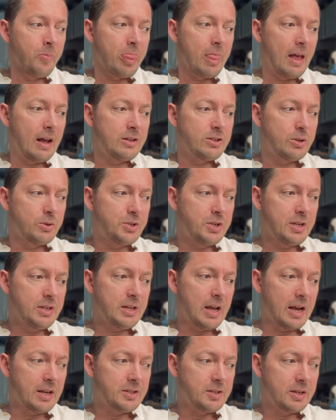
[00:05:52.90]
And so she's
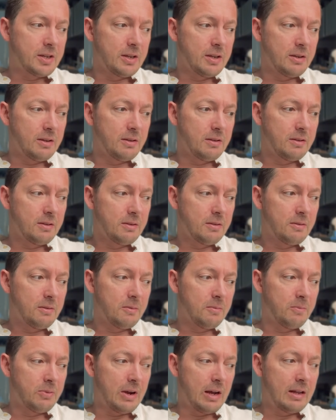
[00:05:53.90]
asking
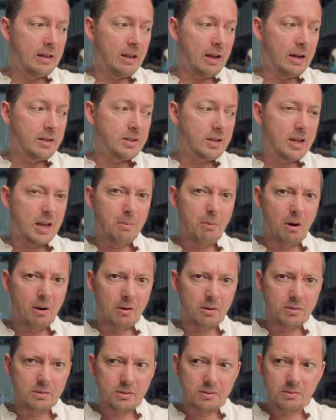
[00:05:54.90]
Brian Leiter, come
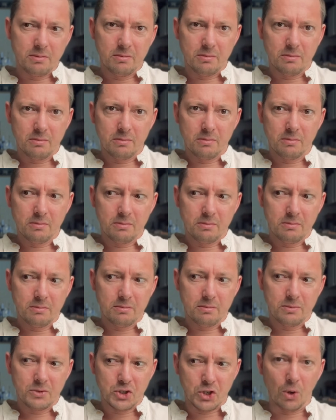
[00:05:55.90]
on,
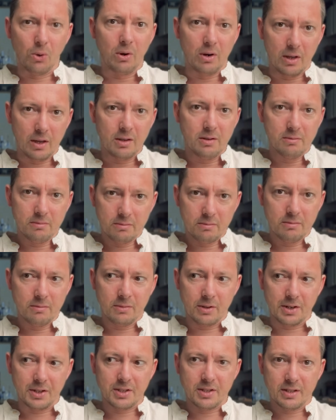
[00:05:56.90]
surely
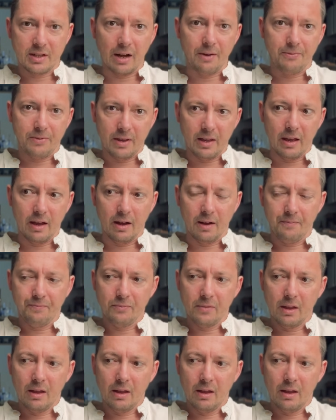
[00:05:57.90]
there is stuff here.